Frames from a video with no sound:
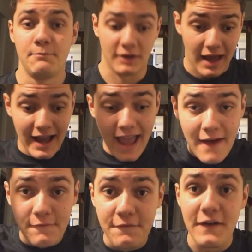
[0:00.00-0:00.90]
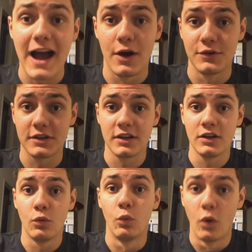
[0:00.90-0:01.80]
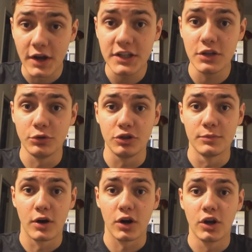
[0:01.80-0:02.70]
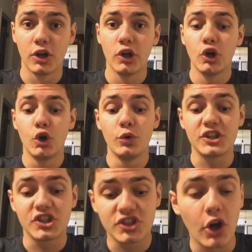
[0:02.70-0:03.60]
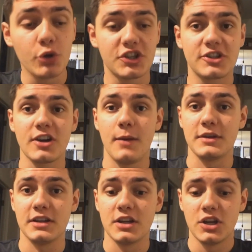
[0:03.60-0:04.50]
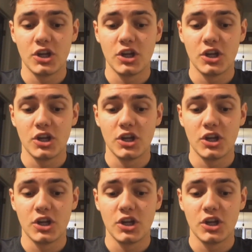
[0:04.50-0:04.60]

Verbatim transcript: But I have found one YouTuber who is so scummy,